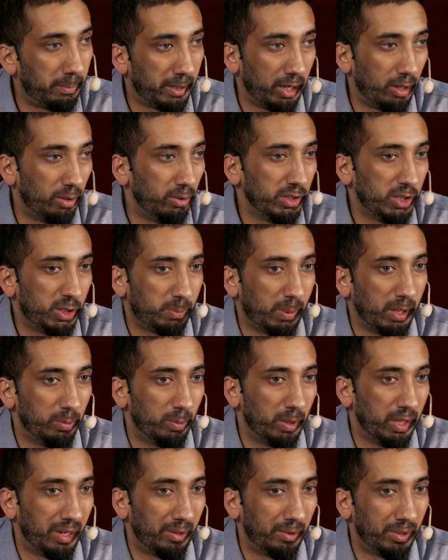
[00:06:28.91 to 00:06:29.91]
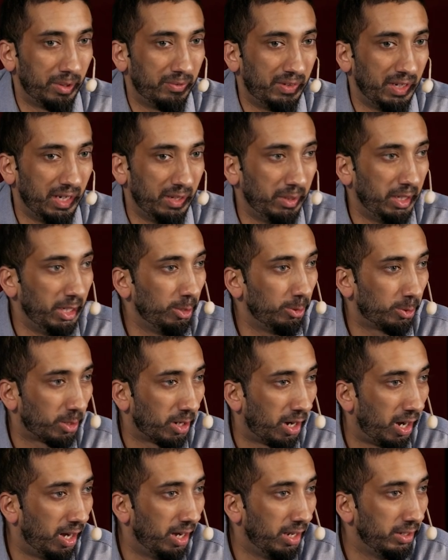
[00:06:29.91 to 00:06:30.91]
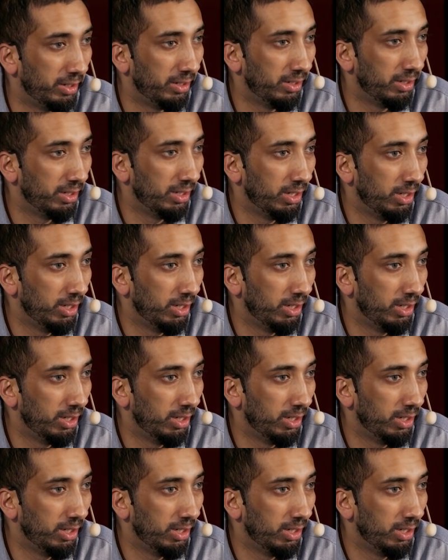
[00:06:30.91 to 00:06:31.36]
but I only spend 1 hour of day reading Quran.